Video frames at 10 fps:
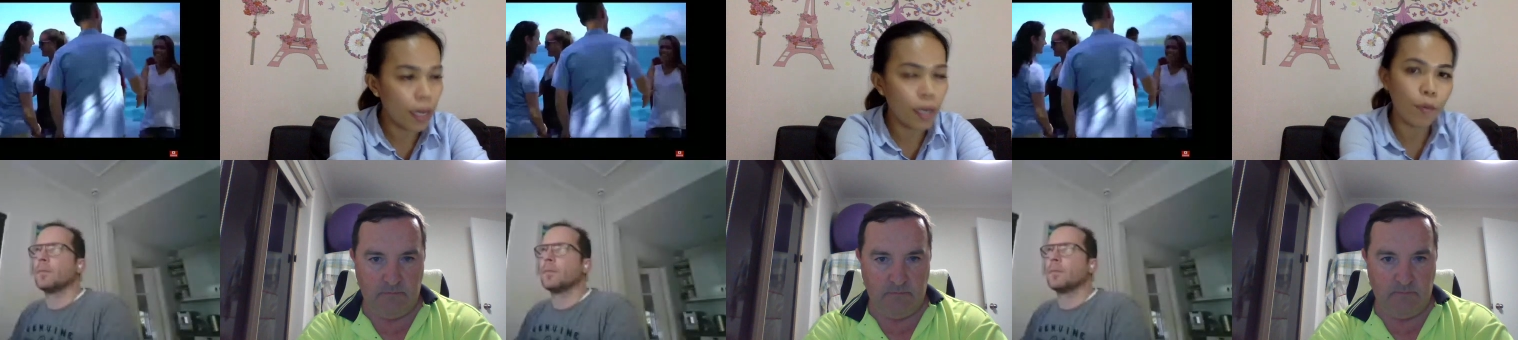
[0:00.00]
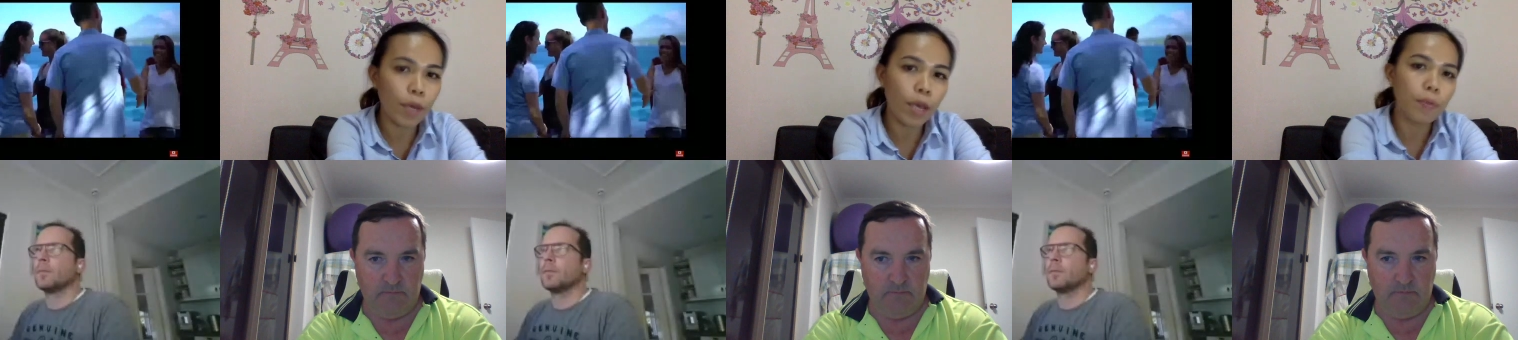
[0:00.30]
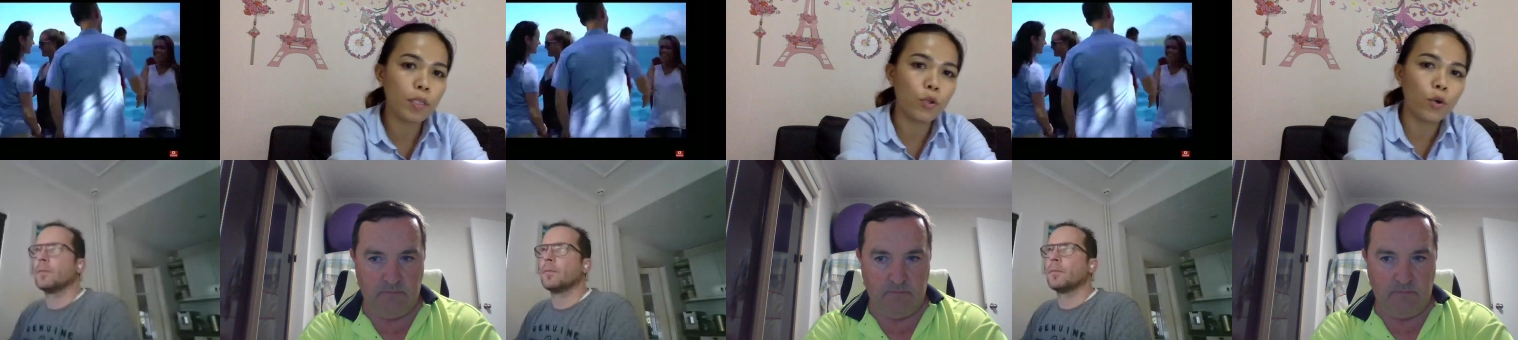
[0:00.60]
Speaker 1: and be
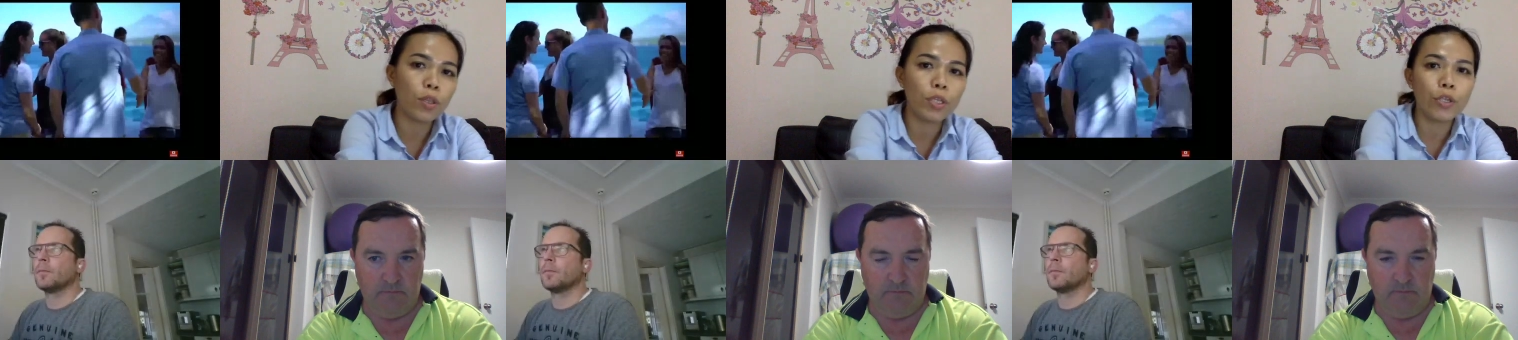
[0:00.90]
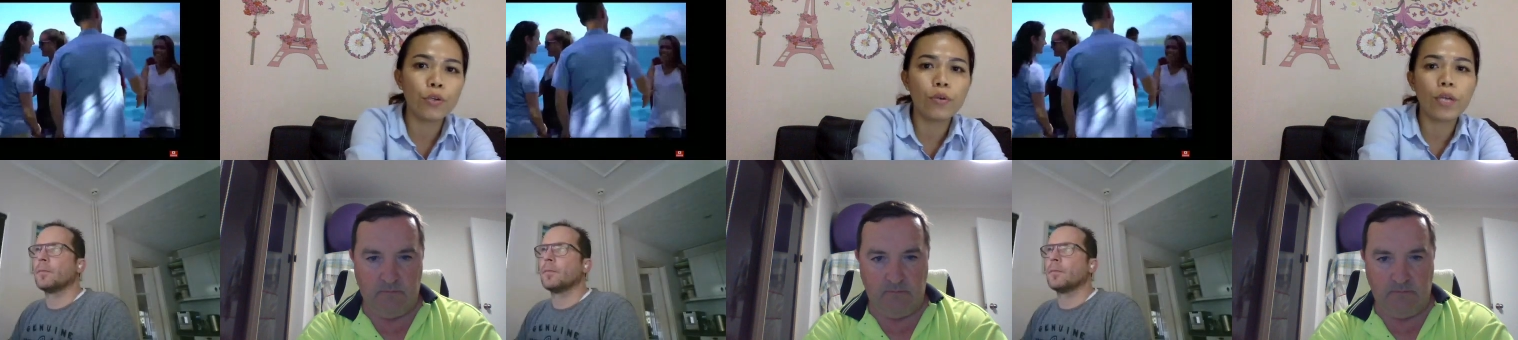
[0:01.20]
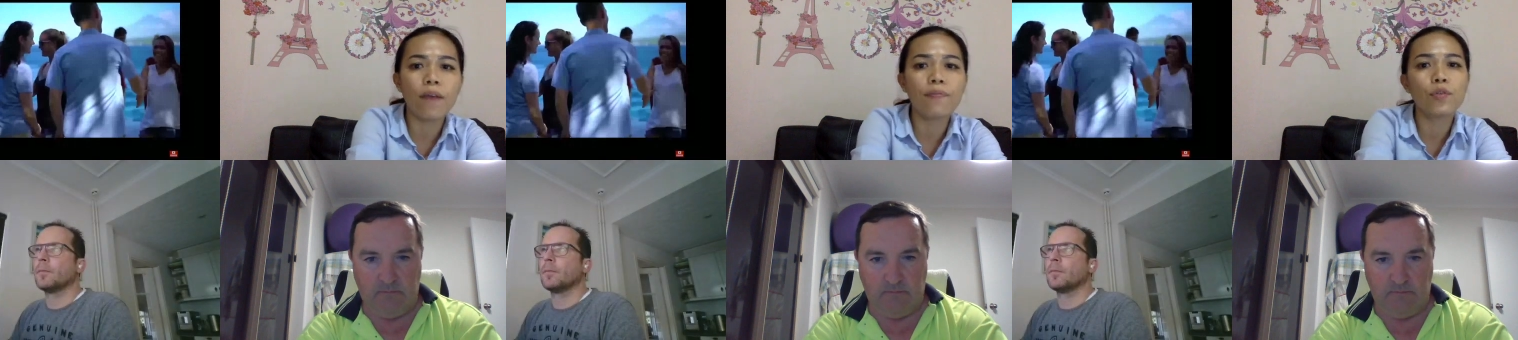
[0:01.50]
able to continue the
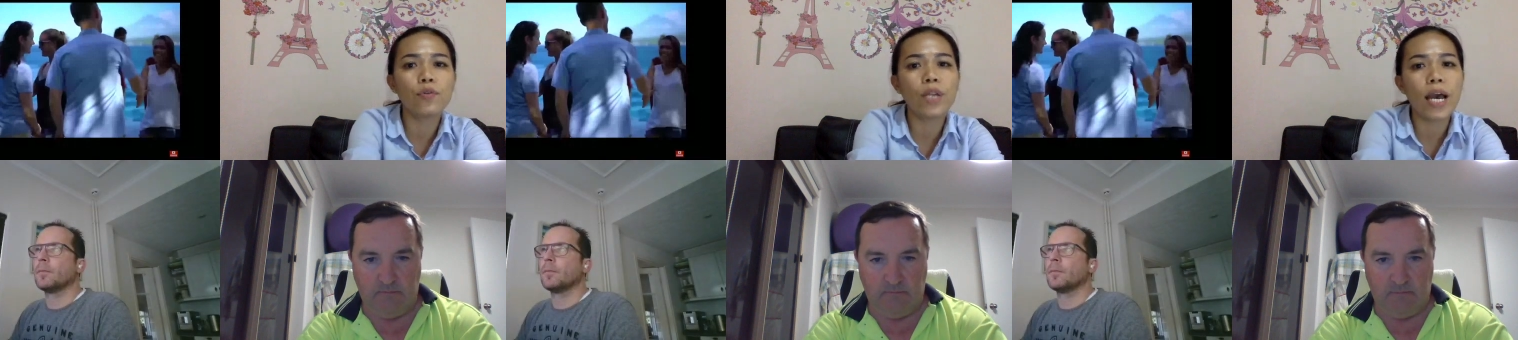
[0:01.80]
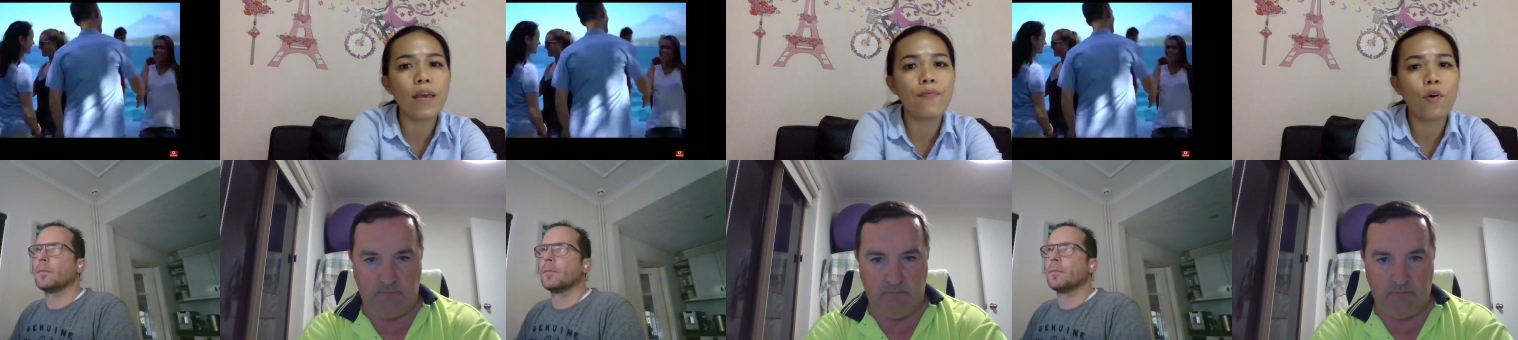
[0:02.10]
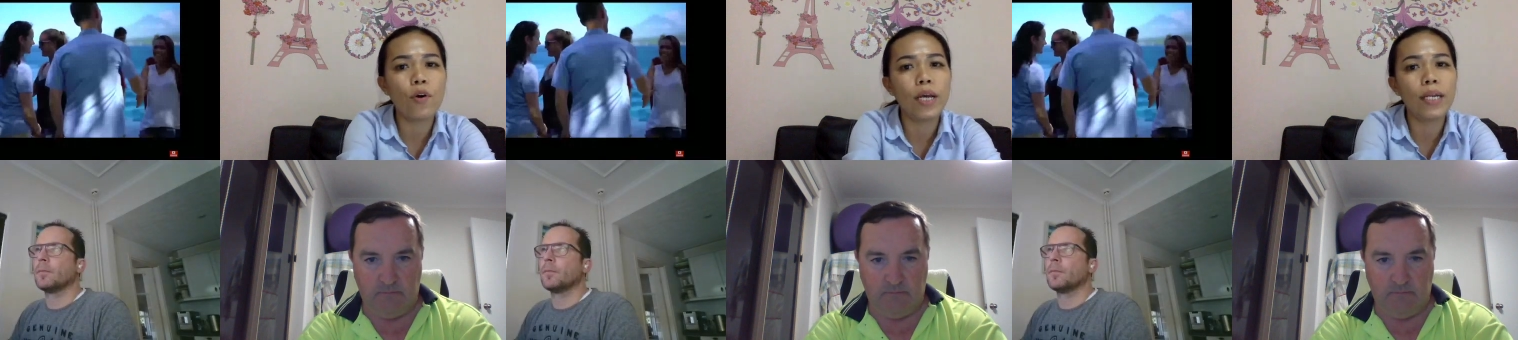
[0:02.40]
afternoon dive
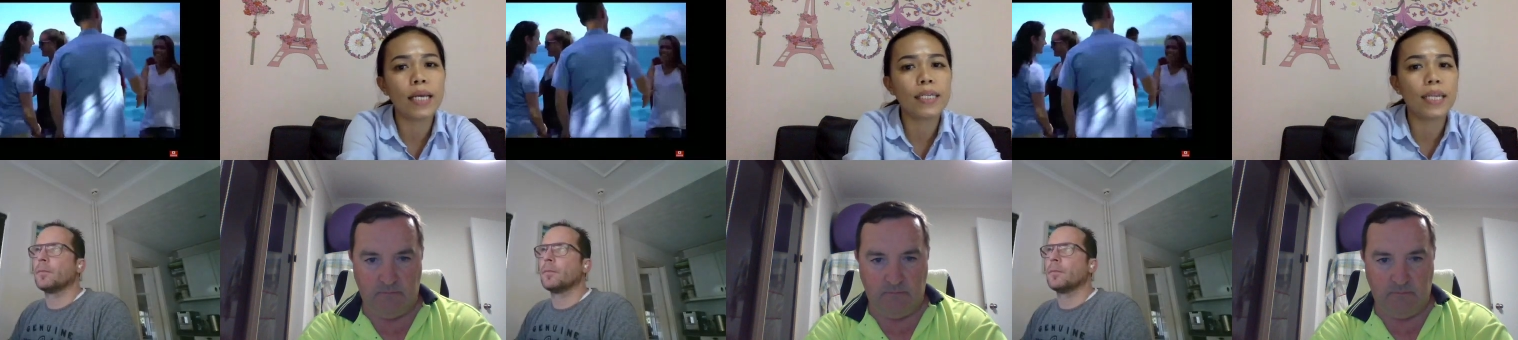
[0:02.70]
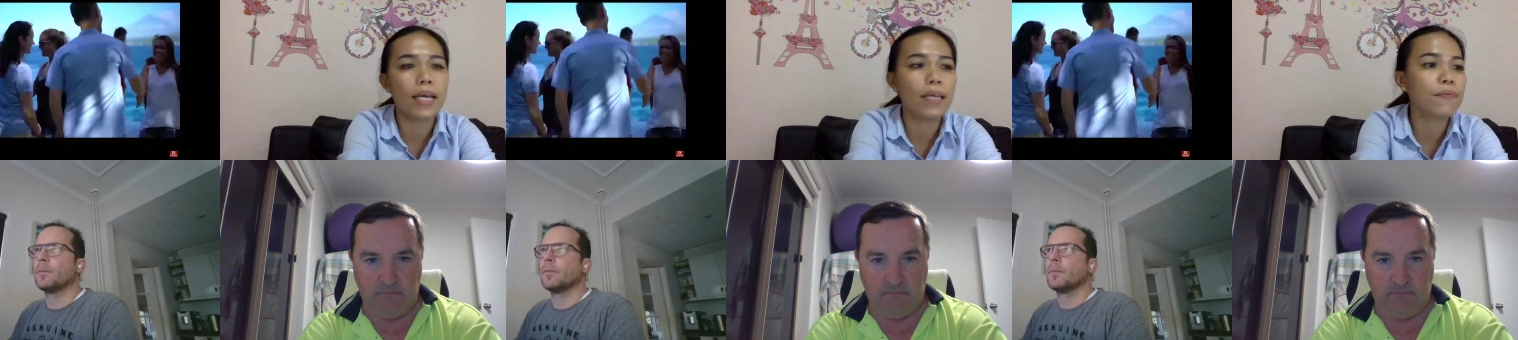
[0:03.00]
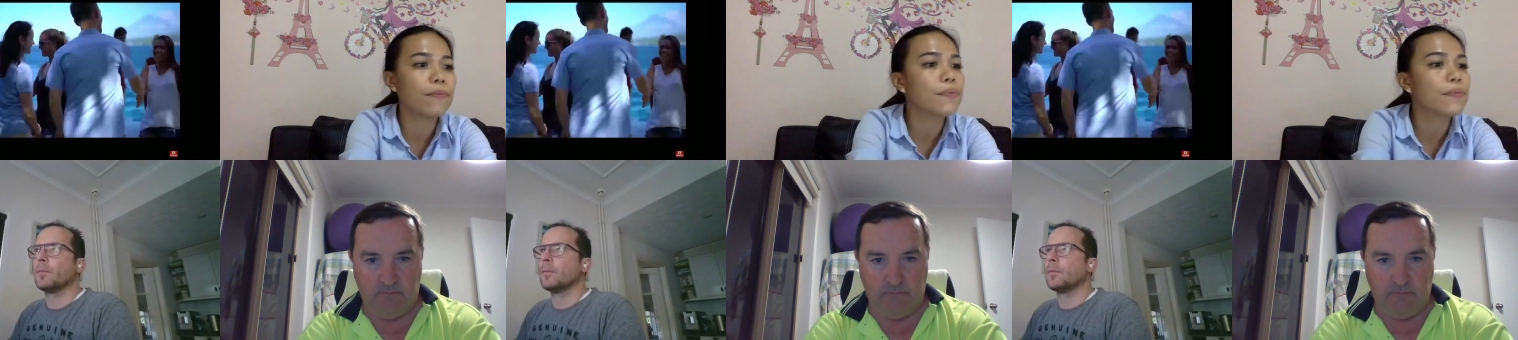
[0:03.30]
or a night dive.